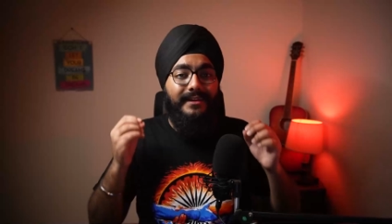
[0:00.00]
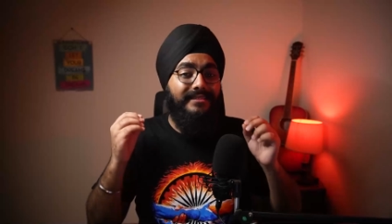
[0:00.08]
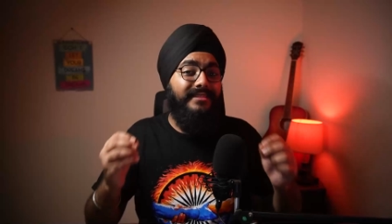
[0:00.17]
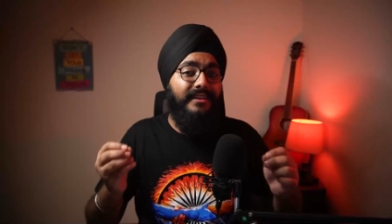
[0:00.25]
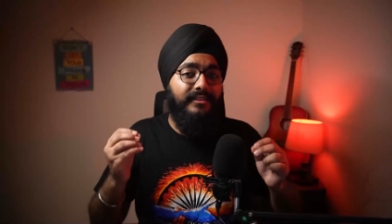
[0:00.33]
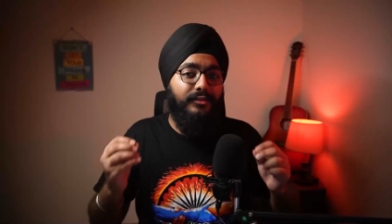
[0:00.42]

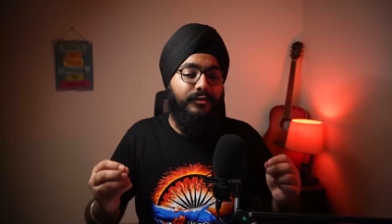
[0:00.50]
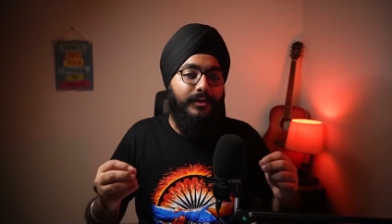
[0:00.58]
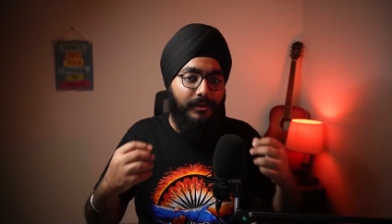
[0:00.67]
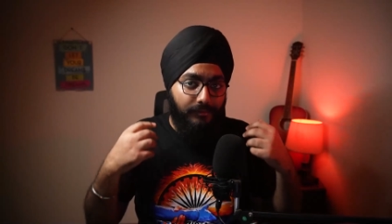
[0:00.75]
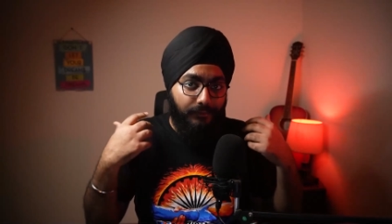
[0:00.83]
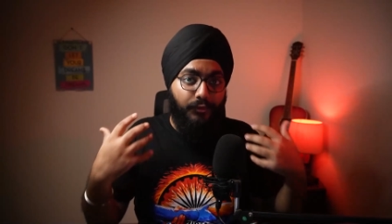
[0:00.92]
This
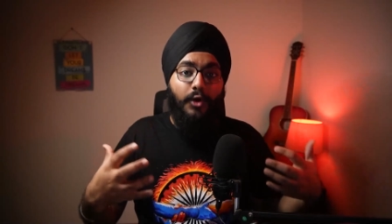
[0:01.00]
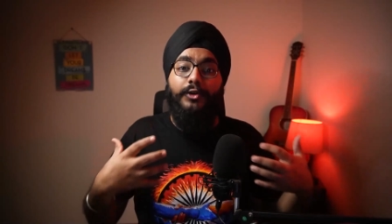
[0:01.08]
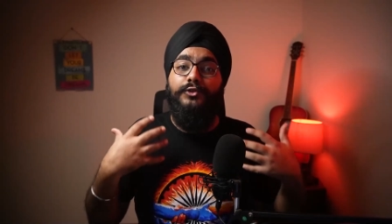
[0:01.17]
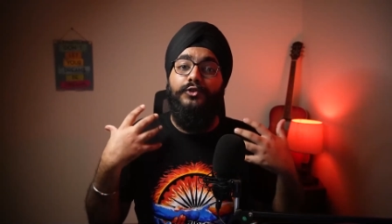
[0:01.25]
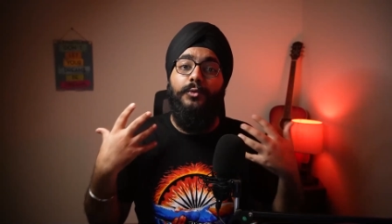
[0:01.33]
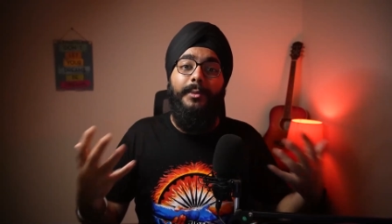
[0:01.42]
film
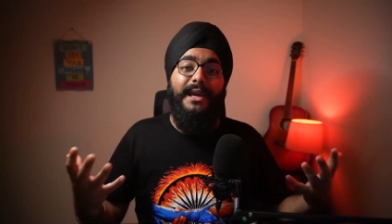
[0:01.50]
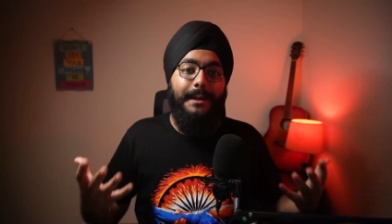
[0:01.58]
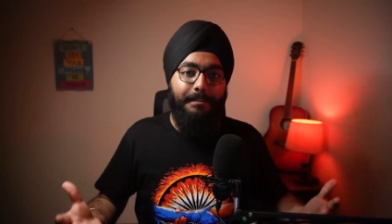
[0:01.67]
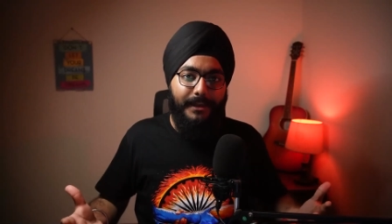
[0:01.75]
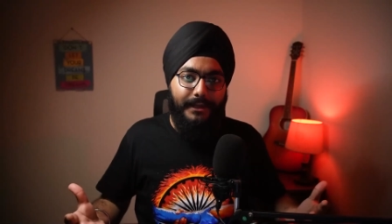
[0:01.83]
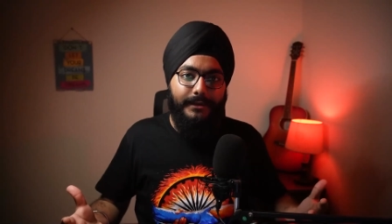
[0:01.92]
wants to be
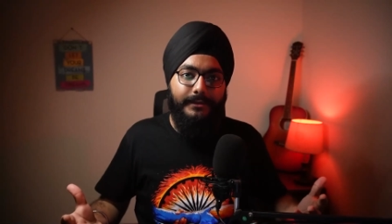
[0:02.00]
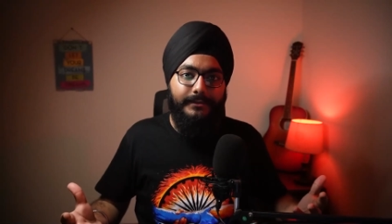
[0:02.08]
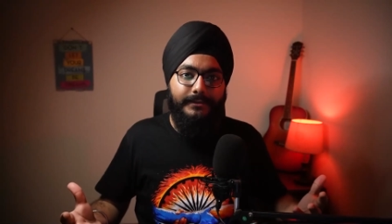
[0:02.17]
epic.